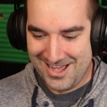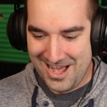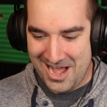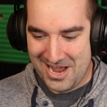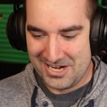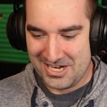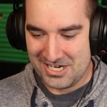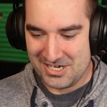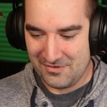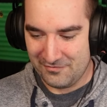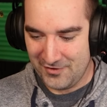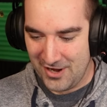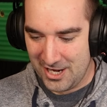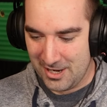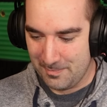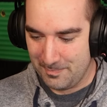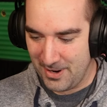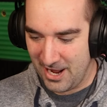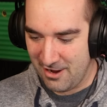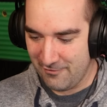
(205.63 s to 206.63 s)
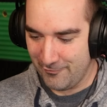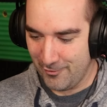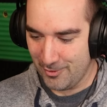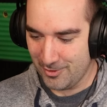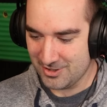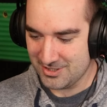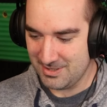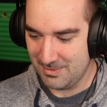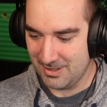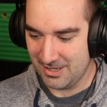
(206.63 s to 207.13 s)
I need to find a
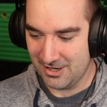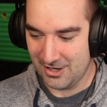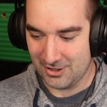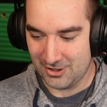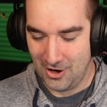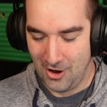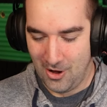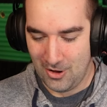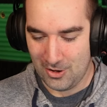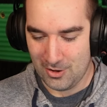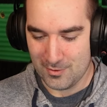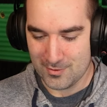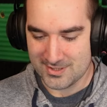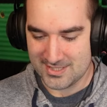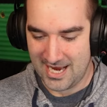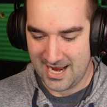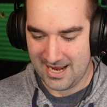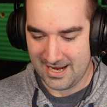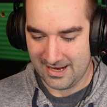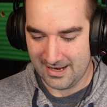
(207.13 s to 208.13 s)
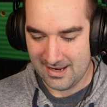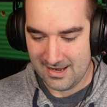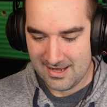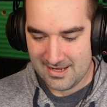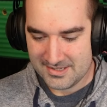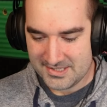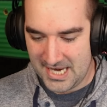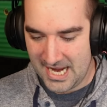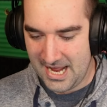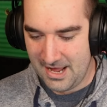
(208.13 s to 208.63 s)
payphone or something and call Jose.
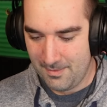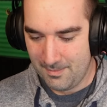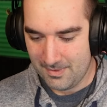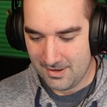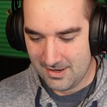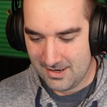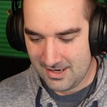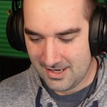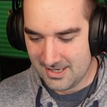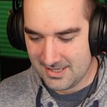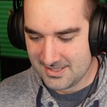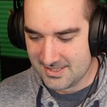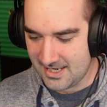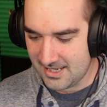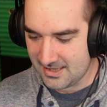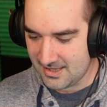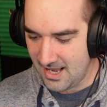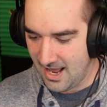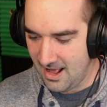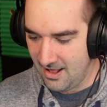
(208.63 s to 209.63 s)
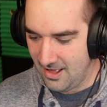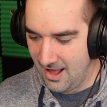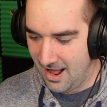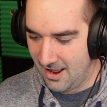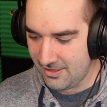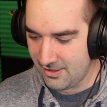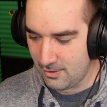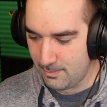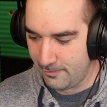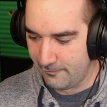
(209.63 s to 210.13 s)
Damn, he needs to get the hell
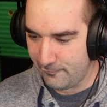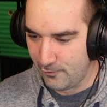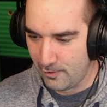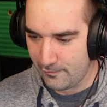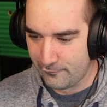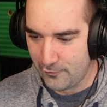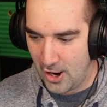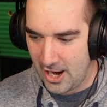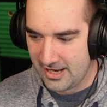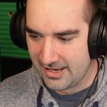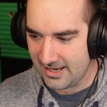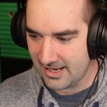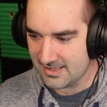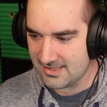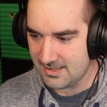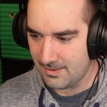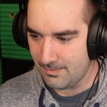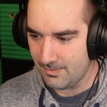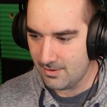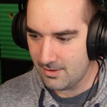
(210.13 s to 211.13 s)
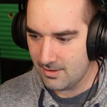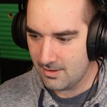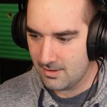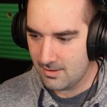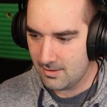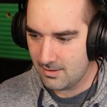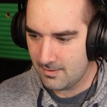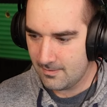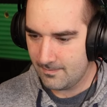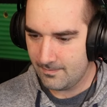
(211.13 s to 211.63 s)
out of there before Frank gets him.
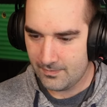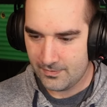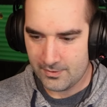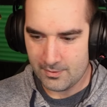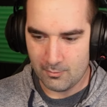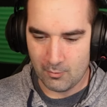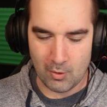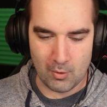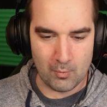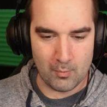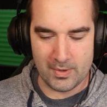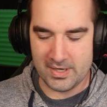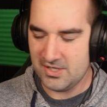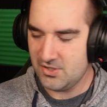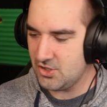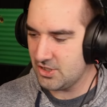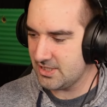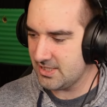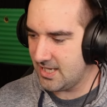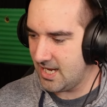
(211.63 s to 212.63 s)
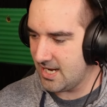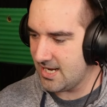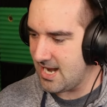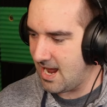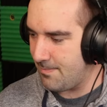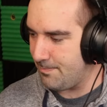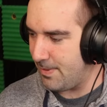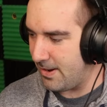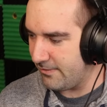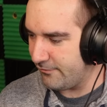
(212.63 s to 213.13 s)
Weren't we just
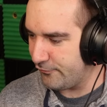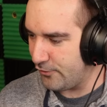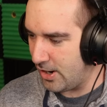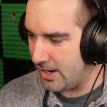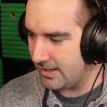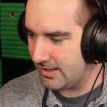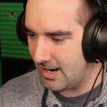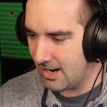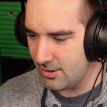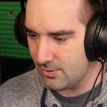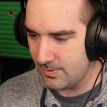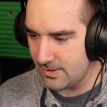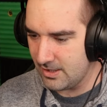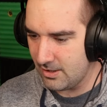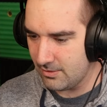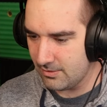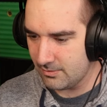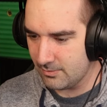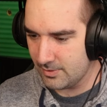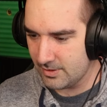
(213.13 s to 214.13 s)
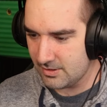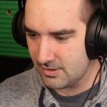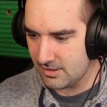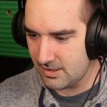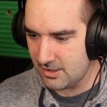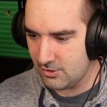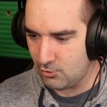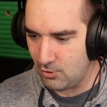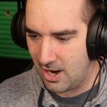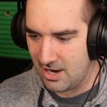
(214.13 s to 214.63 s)
kidnapped by Frank? How do we know?
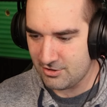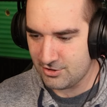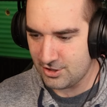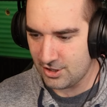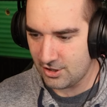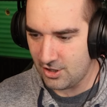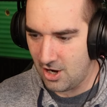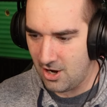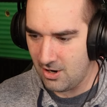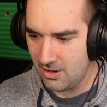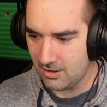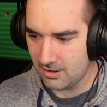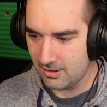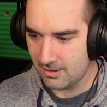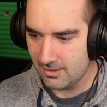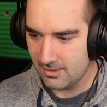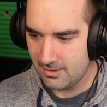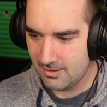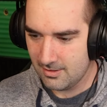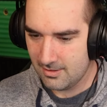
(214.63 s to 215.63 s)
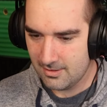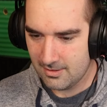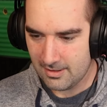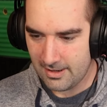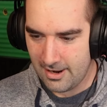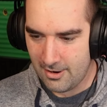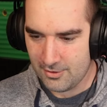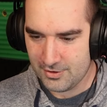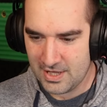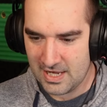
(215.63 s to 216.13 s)
He crashed the car.
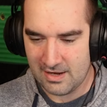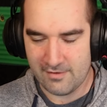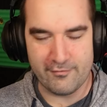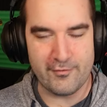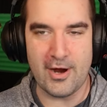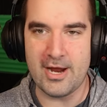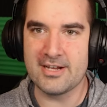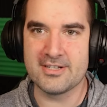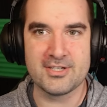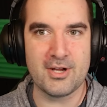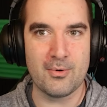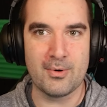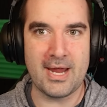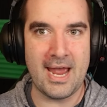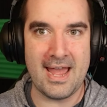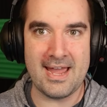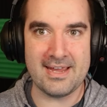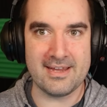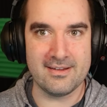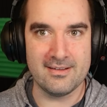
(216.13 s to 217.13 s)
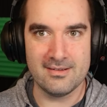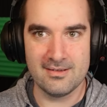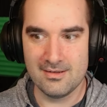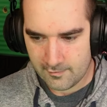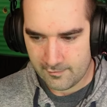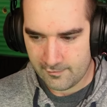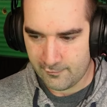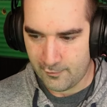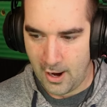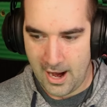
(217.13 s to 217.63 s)
I don't think Frank's okay.
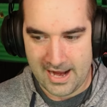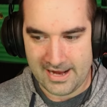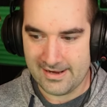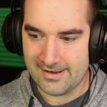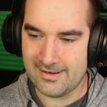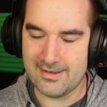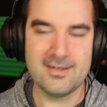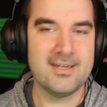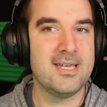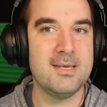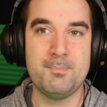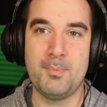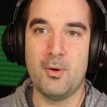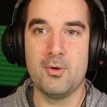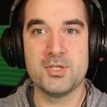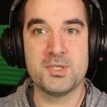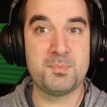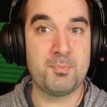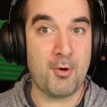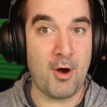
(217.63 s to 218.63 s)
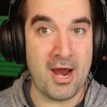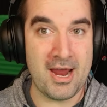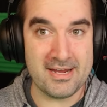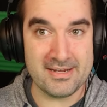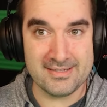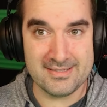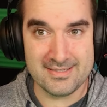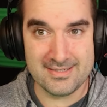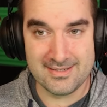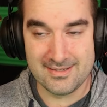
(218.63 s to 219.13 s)
Frank, he pulls
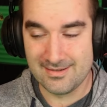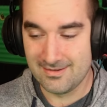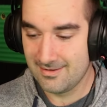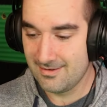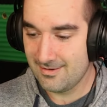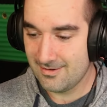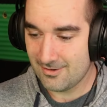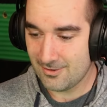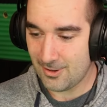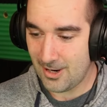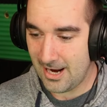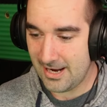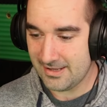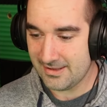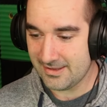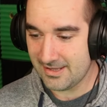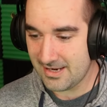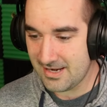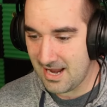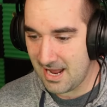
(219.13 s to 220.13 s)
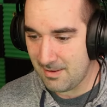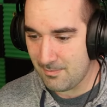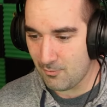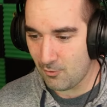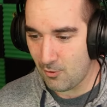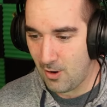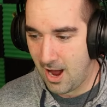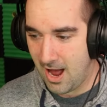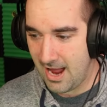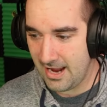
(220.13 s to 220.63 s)
pranks. Right? The
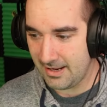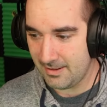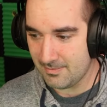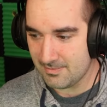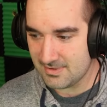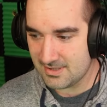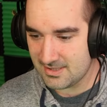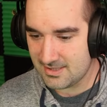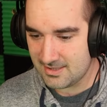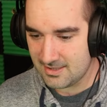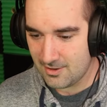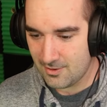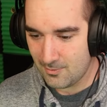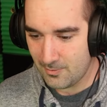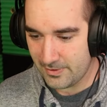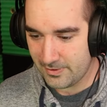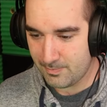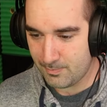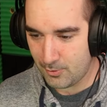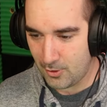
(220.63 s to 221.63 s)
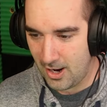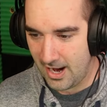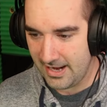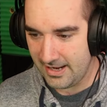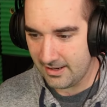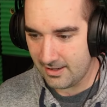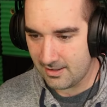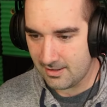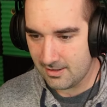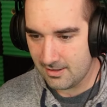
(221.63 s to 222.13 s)
name rhymes with
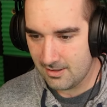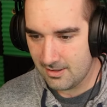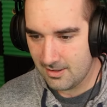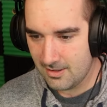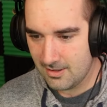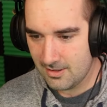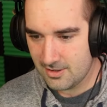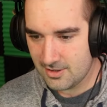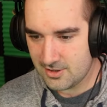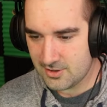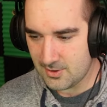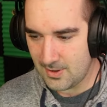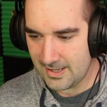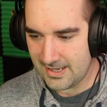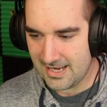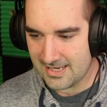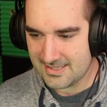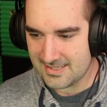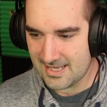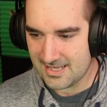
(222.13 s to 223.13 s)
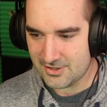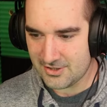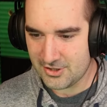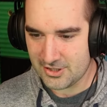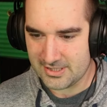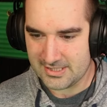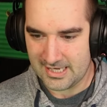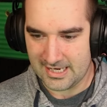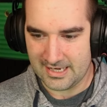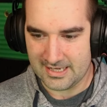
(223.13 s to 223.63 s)
prank. So I guess that's
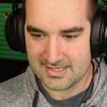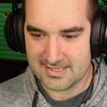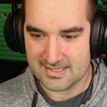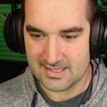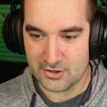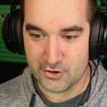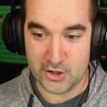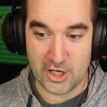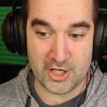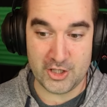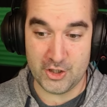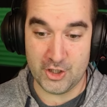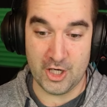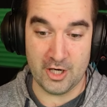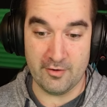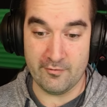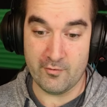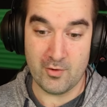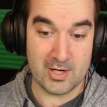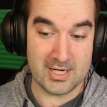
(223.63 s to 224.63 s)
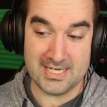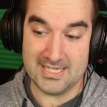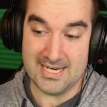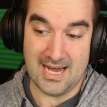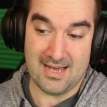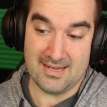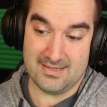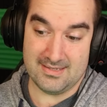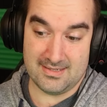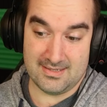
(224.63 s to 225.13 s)
just like a suggestion of what he
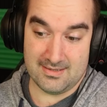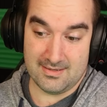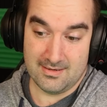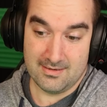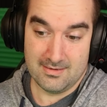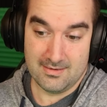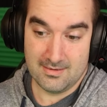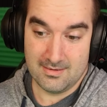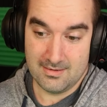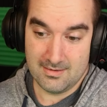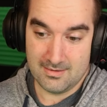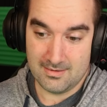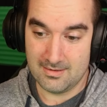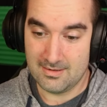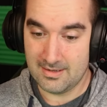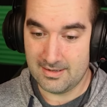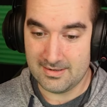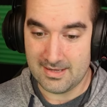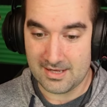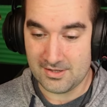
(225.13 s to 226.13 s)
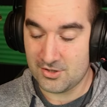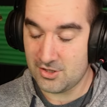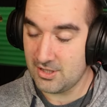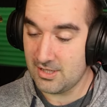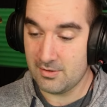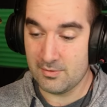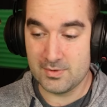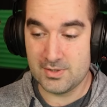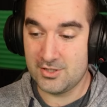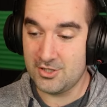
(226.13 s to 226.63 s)
does. And that
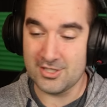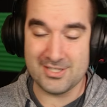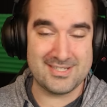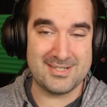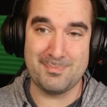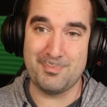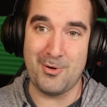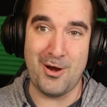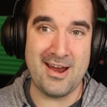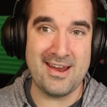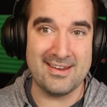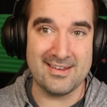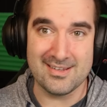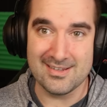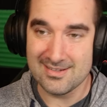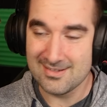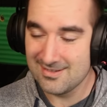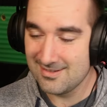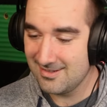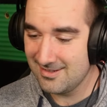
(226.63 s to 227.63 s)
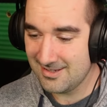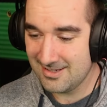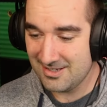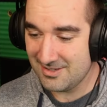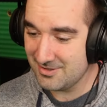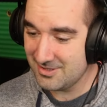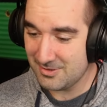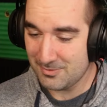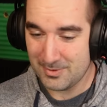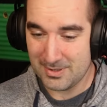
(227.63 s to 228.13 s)
it was just a prank.
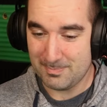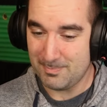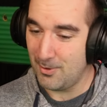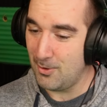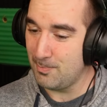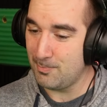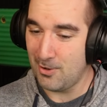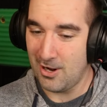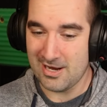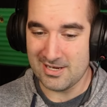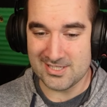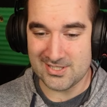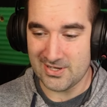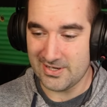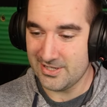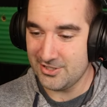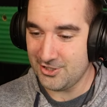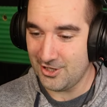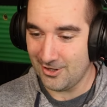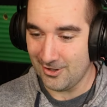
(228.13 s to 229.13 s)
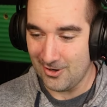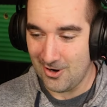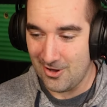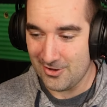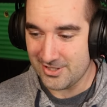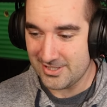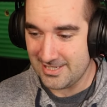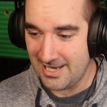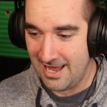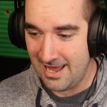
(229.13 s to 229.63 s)
We pull pranks on each other
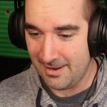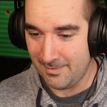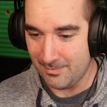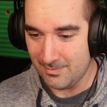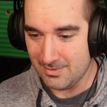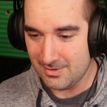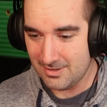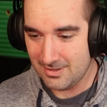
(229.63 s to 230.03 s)
all the time.